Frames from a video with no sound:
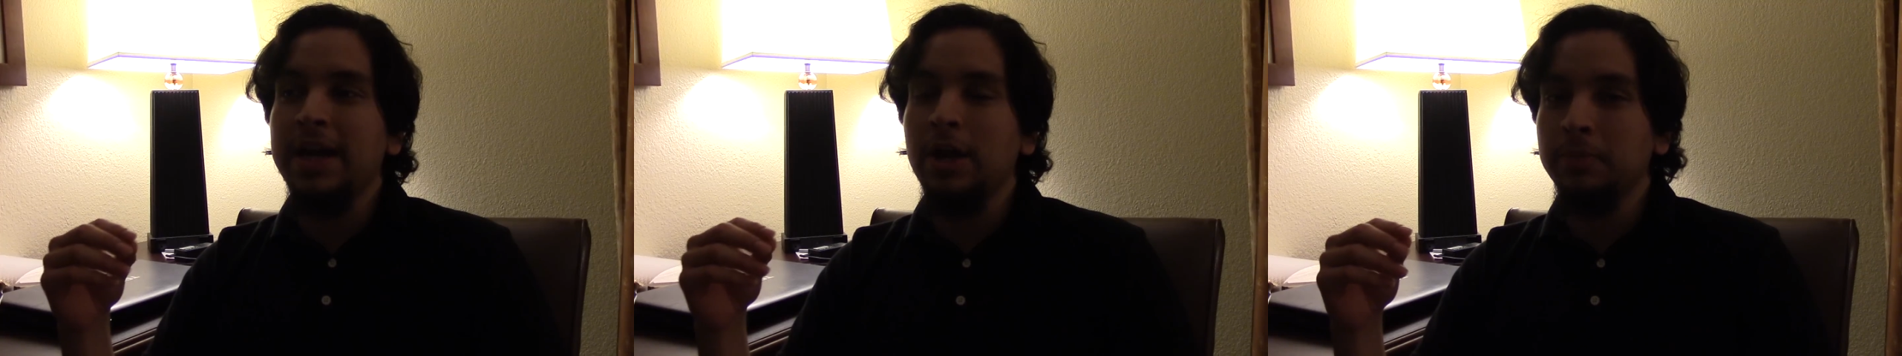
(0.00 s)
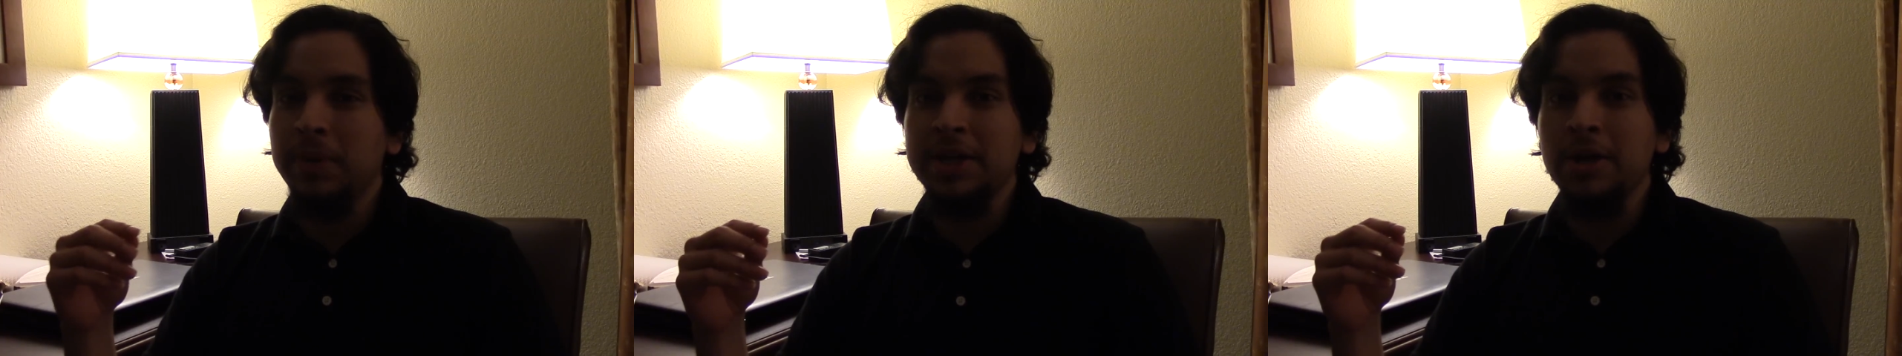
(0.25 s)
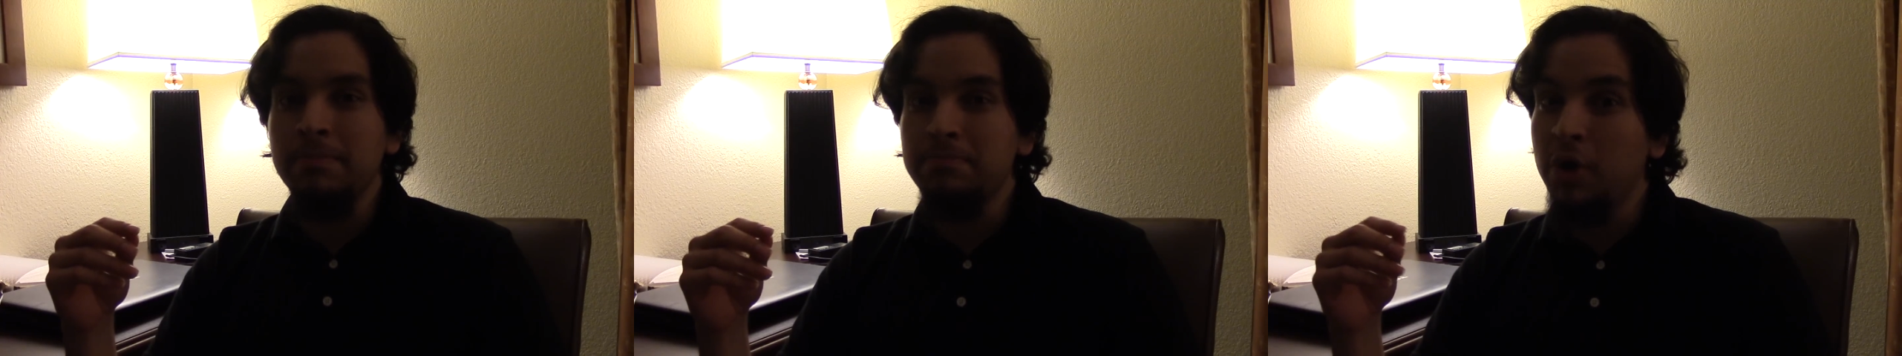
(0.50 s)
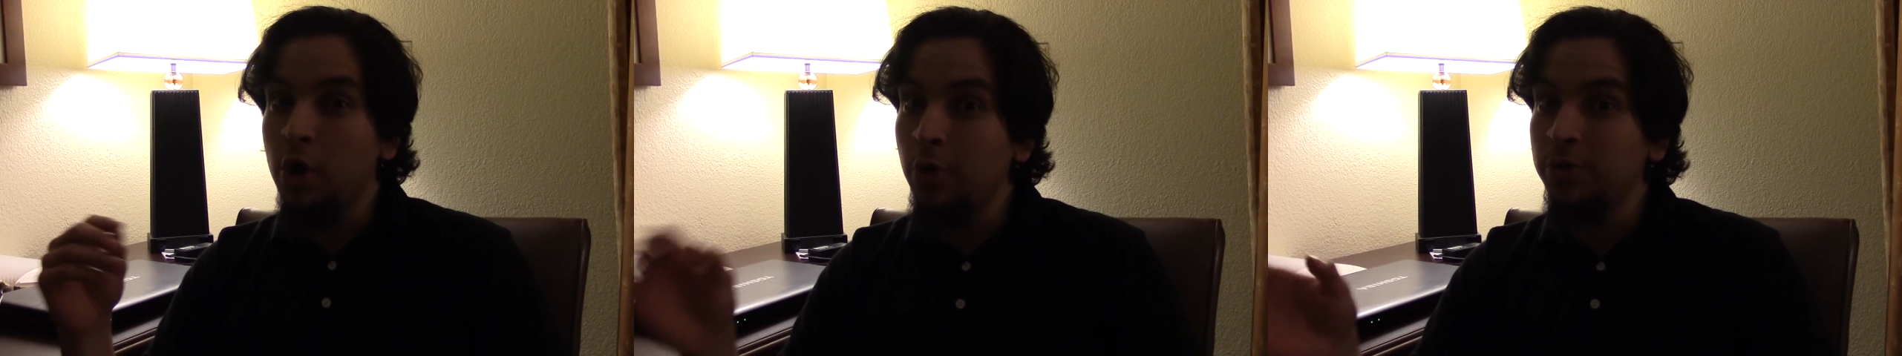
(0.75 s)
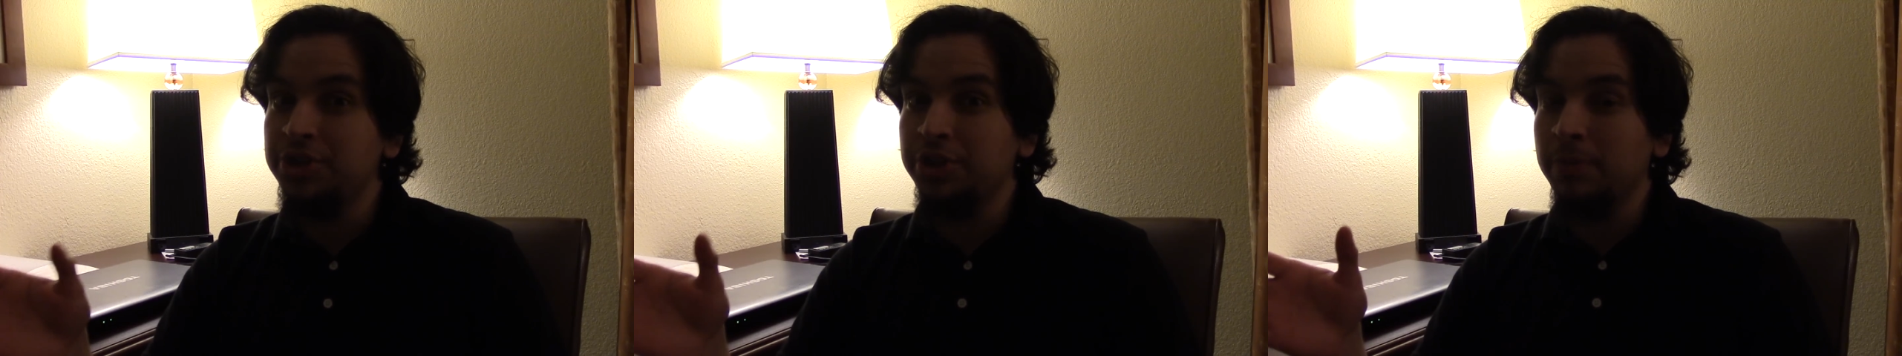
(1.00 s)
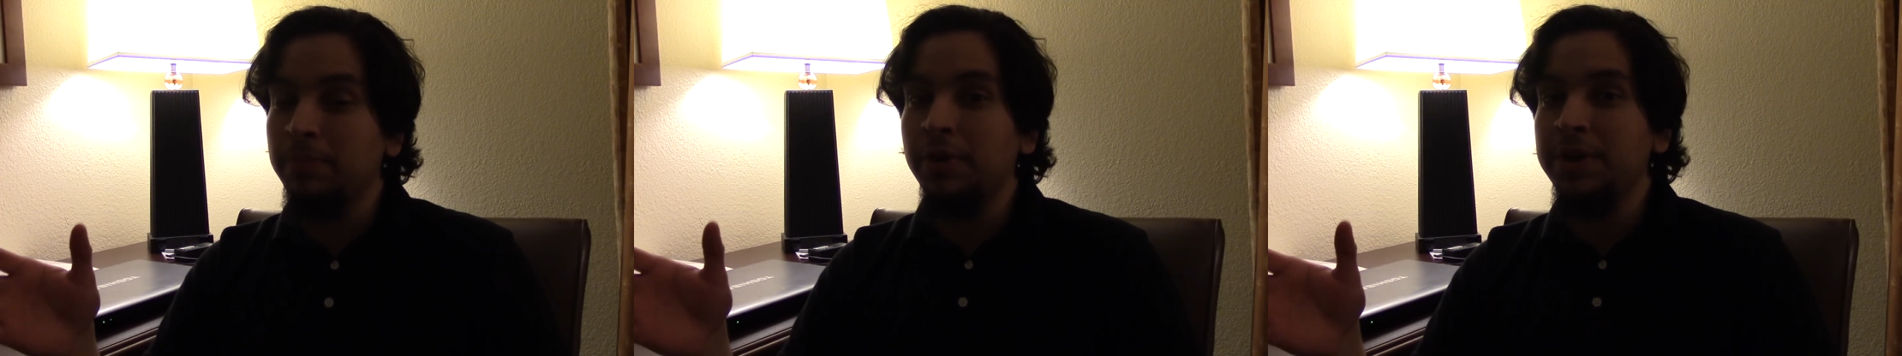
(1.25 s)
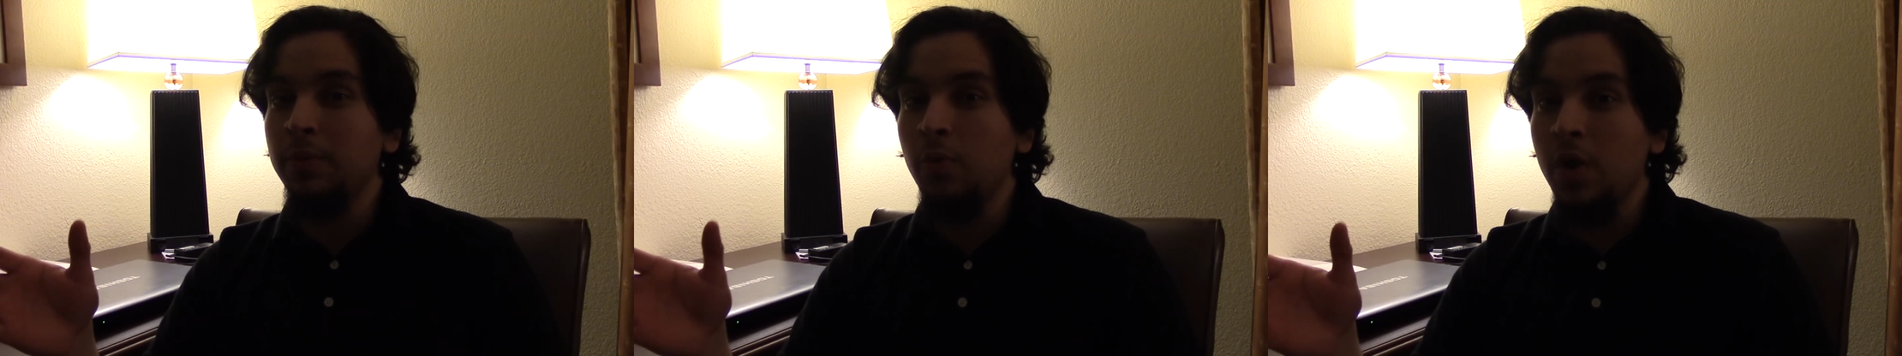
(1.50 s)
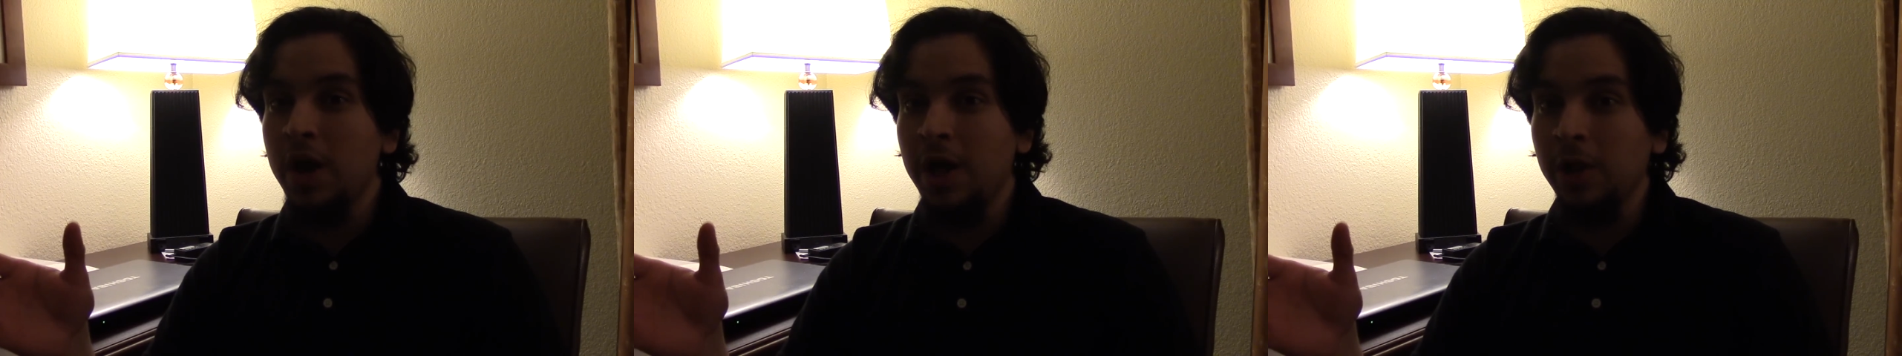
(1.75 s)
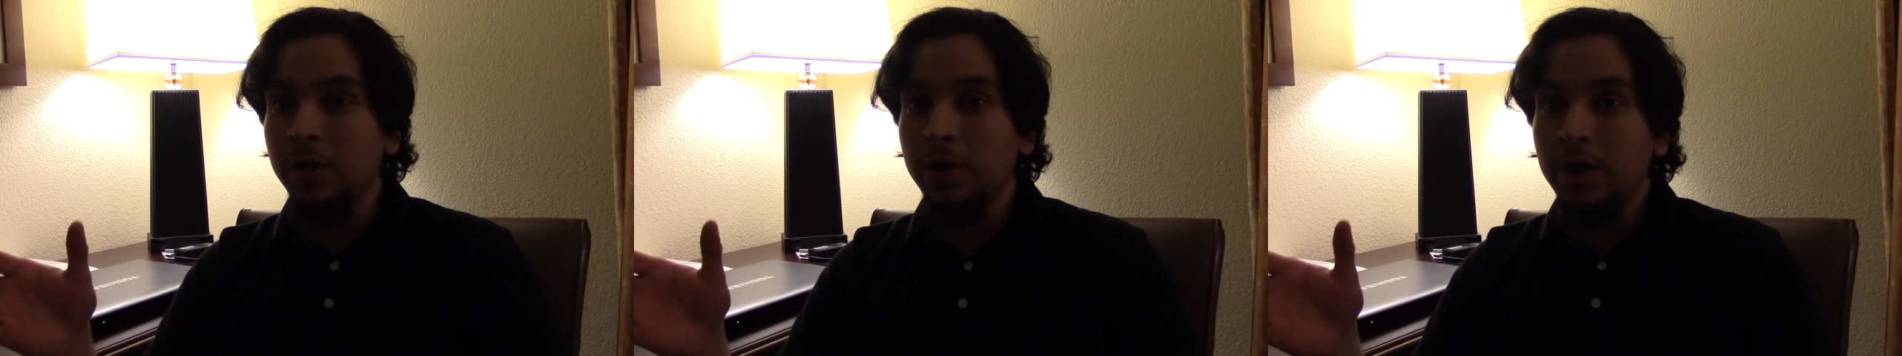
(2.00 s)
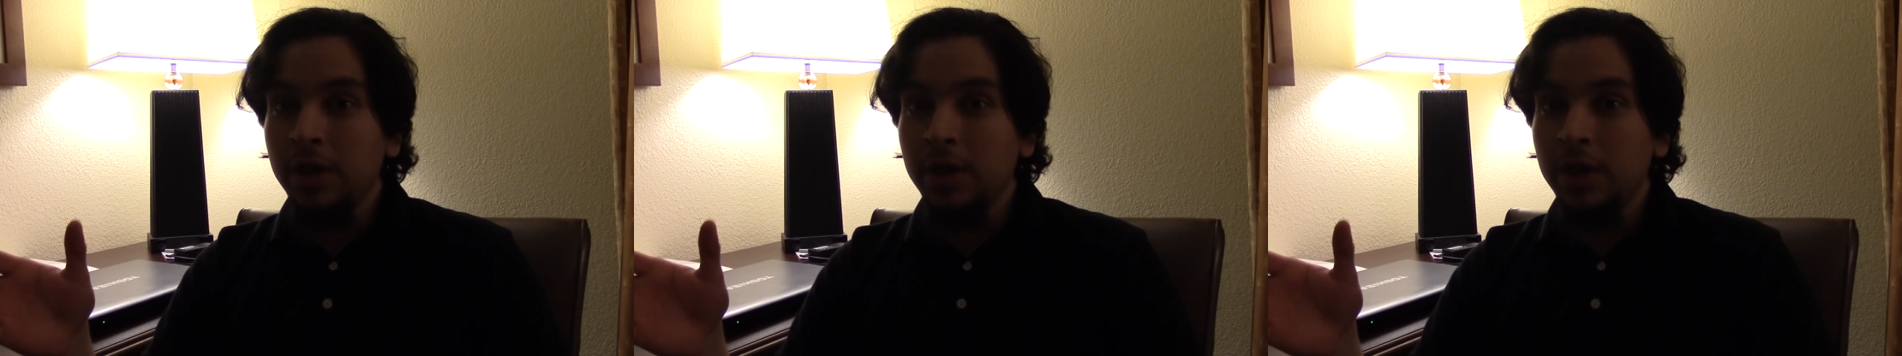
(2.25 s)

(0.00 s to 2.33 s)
held my composure pretty well,